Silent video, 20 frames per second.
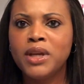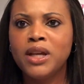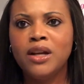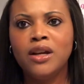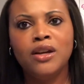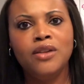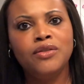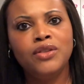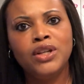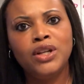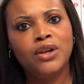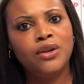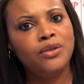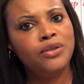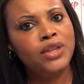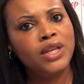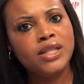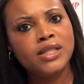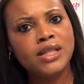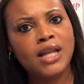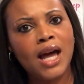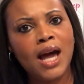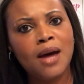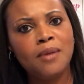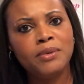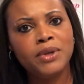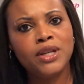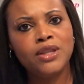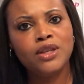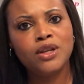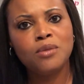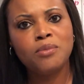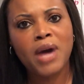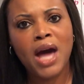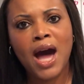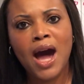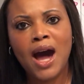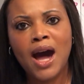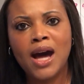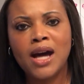bit of, things that happened in their
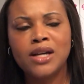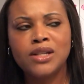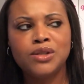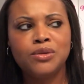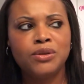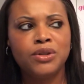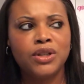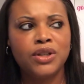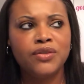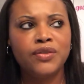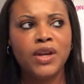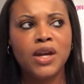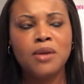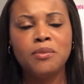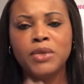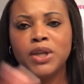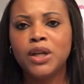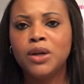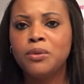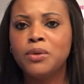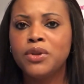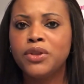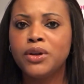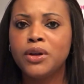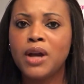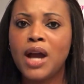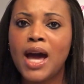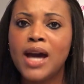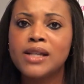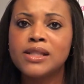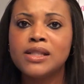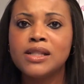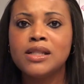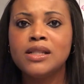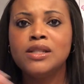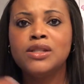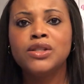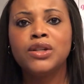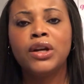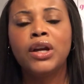past with their family or with their
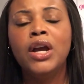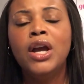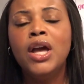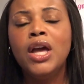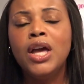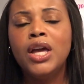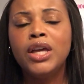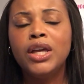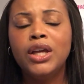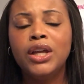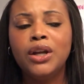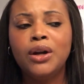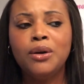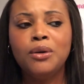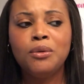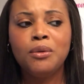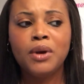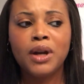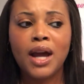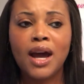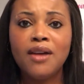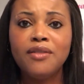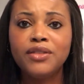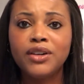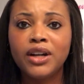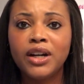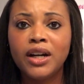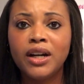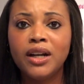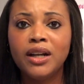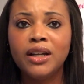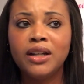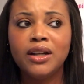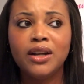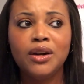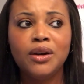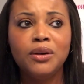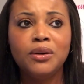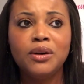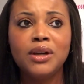exes or, whatever,
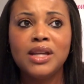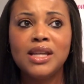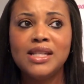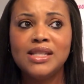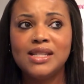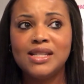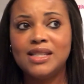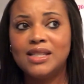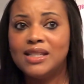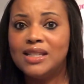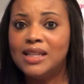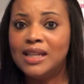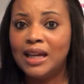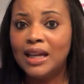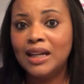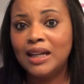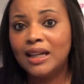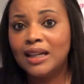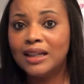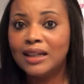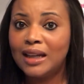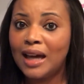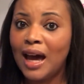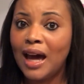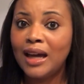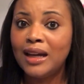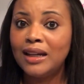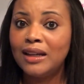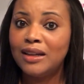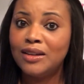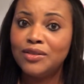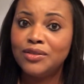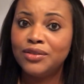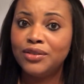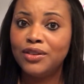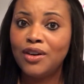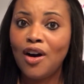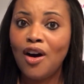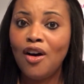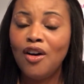it's gonna kind of
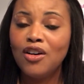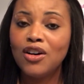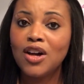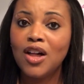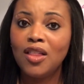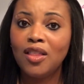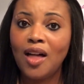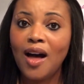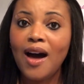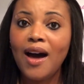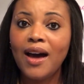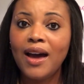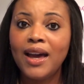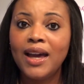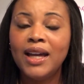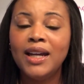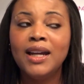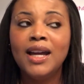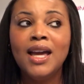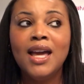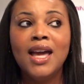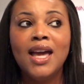all collide.